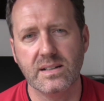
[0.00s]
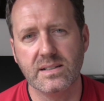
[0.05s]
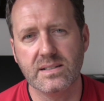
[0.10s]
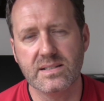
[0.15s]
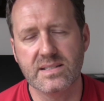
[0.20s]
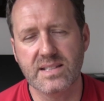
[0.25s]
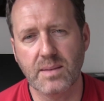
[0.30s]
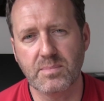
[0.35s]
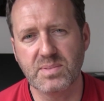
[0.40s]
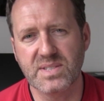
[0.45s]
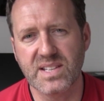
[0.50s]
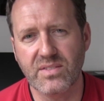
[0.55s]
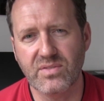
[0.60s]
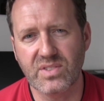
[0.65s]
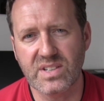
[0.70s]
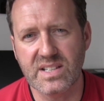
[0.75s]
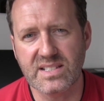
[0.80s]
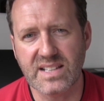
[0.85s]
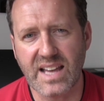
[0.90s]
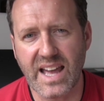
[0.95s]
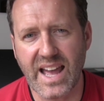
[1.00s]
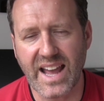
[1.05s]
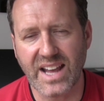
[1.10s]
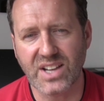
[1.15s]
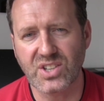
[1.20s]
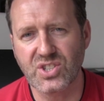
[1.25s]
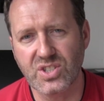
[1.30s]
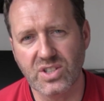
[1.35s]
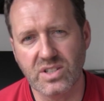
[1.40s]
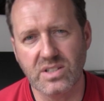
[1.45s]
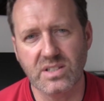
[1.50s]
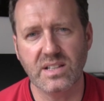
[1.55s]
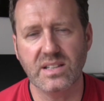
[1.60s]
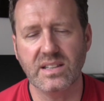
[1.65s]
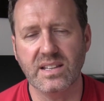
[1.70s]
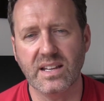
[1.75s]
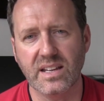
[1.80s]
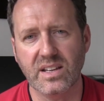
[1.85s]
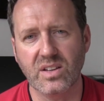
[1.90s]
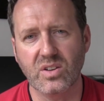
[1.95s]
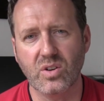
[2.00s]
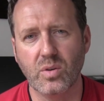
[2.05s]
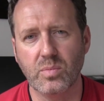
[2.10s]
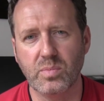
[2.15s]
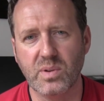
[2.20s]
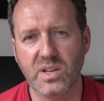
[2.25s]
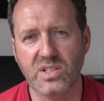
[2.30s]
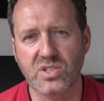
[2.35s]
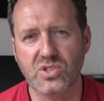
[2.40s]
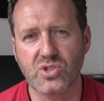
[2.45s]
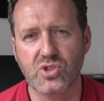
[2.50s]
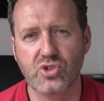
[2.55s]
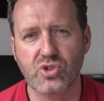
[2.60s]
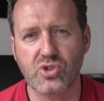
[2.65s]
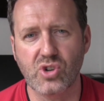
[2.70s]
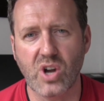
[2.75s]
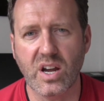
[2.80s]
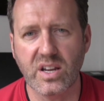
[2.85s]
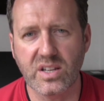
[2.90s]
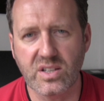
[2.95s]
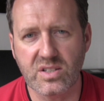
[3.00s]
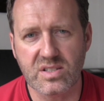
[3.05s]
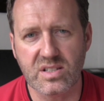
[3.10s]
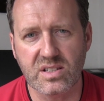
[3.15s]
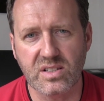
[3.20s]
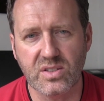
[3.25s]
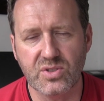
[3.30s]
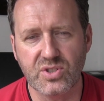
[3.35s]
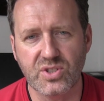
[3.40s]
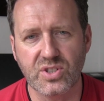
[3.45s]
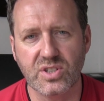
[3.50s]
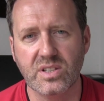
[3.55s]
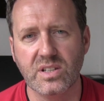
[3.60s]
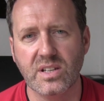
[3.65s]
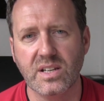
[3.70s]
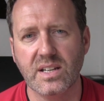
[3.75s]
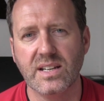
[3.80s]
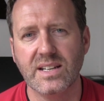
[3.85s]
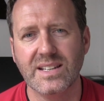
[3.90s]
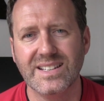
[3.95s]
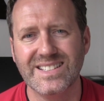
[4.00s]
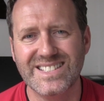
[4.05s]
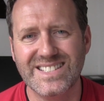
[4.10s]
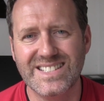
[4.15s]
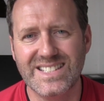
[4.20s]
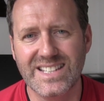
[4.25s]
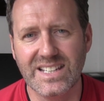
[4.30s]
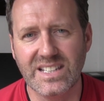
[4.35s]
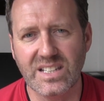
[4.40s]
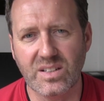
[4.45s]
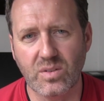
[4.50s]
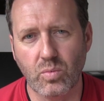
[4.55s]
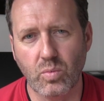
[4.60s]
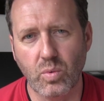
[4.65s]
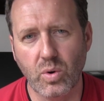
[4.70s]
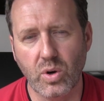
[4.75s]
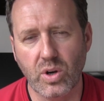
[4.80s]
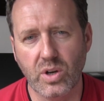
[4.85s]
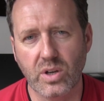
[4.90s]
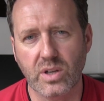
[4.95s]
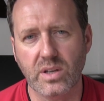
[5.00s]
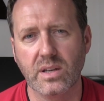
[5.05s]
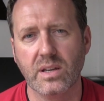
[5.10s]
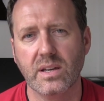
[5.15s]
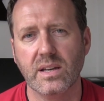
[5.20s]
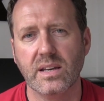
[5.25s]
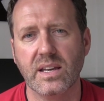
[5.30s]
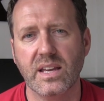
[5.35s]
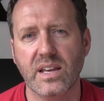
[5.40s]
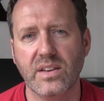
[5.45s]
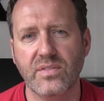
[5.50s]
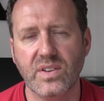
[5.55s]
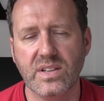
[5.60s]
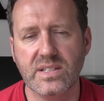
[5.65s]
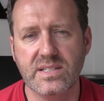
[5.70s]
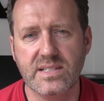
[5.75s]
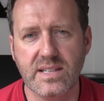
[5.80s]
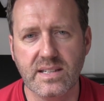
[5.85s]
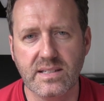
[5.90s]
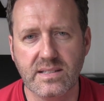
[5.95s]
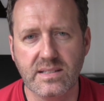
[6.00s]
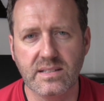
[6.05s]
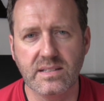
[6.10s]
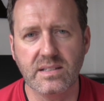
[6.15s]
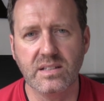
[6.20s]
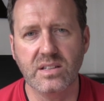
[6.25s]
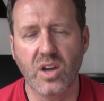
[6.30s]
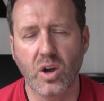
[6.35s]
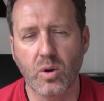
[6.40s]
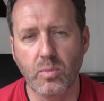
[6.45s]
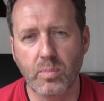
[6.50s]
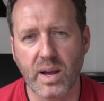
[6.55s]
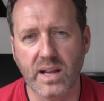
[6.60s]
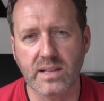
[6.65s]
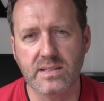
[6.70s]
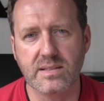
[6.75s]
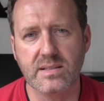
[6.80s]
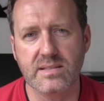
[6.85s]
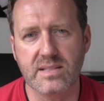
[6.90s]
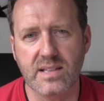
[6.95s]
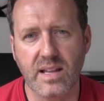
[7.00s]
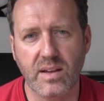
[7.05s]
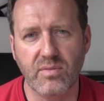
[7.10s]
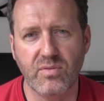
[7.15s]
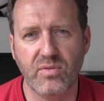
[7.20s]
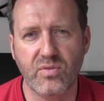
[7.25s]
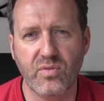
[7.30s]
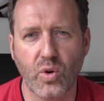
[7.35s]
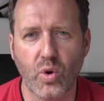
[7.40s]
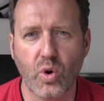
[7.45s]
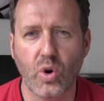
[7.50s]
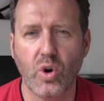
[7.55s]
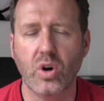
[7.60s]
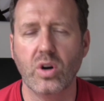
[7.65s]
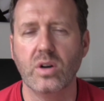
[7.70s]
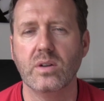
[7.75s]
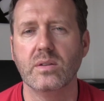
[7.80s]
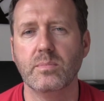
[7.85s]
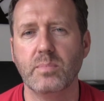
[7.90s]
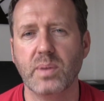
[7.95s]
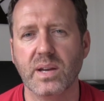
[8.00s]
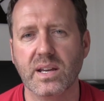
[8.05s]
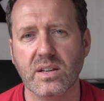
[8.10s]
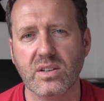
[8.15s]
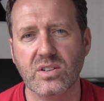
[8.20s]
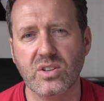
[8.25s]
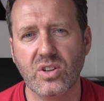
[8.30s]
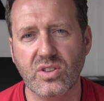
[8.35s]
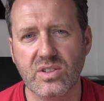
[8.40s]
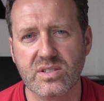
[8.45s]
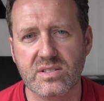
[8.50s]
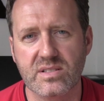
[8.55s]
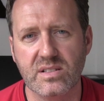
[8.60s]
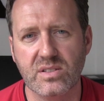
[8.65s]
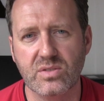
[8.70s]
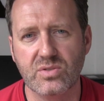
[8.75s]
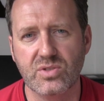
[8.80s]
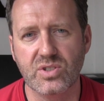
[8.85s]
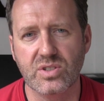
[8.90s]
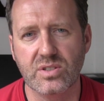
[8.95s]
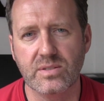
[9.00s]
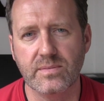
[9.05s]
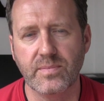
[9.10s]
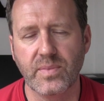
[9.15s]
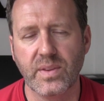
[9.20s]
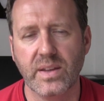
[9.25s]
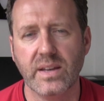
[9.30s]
step 7 is action, and that incorporates try your solution. Did it work? If it didn't, go back to step 4 and pick another solution.